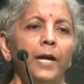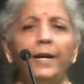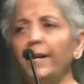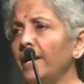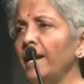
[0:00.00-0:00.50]

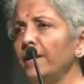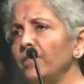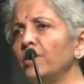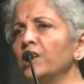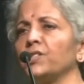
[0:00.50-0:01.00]
And again
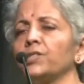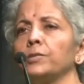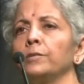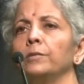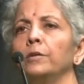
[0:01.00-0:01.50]
in
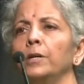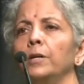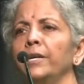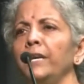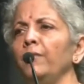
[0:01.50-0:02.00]
this,
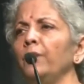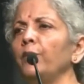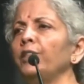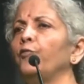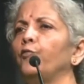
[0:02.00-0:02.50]
even
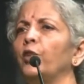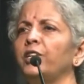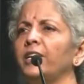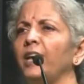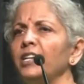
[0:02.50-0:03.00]
when the
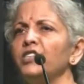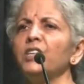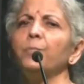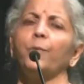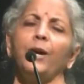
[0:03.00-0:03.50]

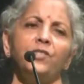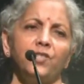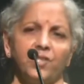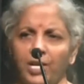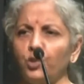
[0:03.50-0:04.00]
fertilizer
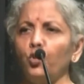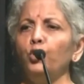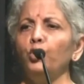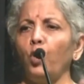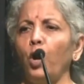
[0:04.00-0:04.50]
prices, I
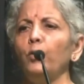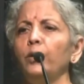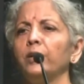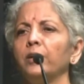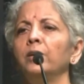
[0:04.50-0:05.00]
told you how
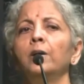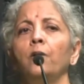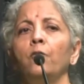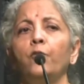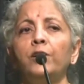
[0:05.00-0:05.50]
the
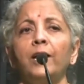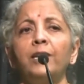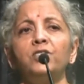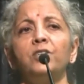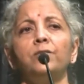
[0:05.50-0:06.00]

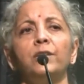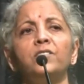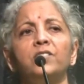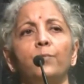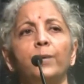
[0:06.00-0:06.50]
fertilizer
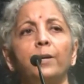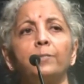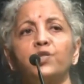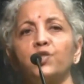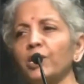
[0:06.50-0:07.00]
things have
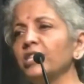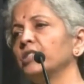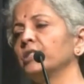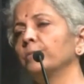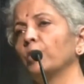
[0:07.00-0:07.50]
become
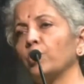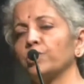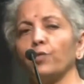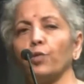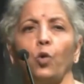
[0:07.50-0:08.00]
stressed because of the